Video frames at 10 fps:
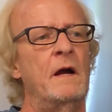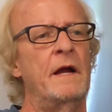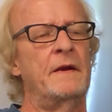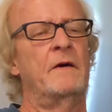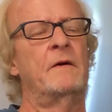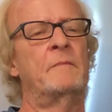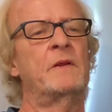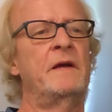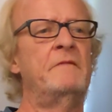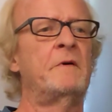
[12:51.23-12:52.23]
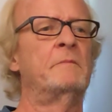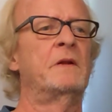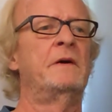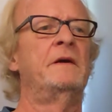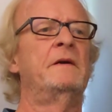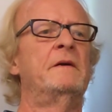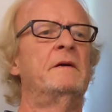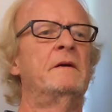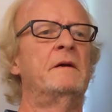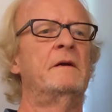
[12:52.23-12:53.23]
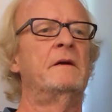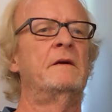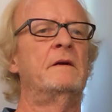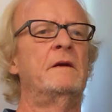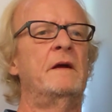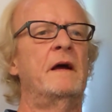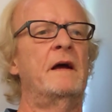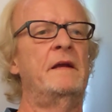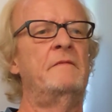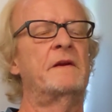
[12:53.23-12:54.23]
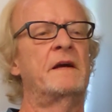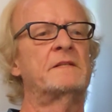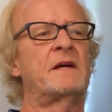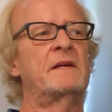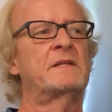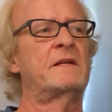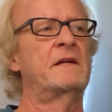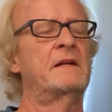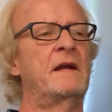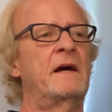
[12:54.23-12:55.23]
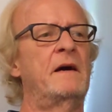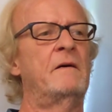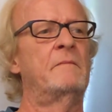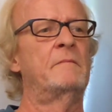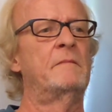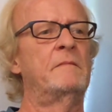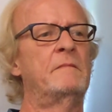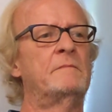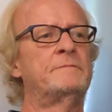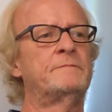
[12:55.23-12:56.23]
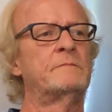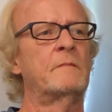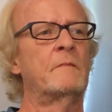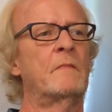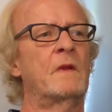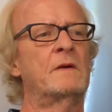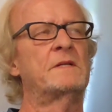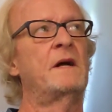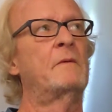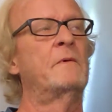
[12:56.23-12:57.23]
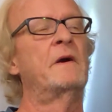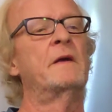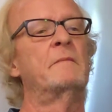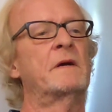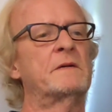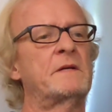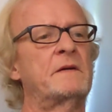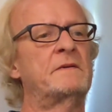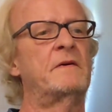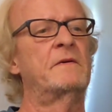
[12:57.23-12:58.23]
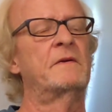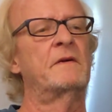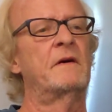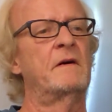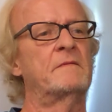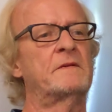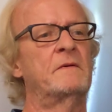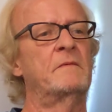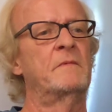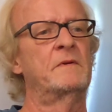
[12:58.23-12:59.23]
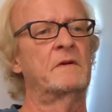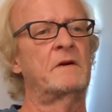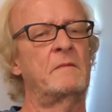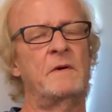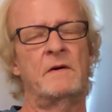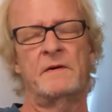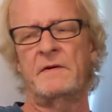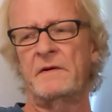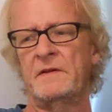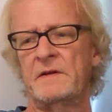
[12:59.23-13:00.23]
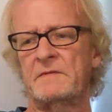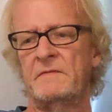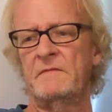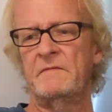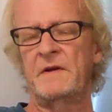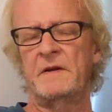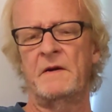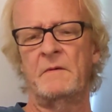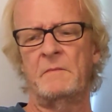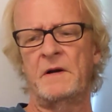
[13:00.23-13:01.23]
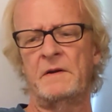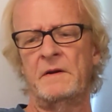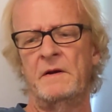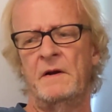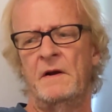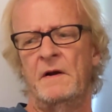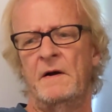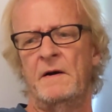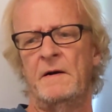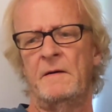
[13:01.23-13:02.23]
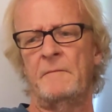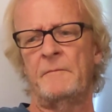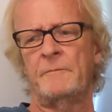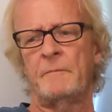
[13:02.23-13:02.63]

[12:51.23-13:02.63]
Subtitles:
And unbelievably, even as I sit now, it's not running because I turned it off so it wouldn't come on during this video, but the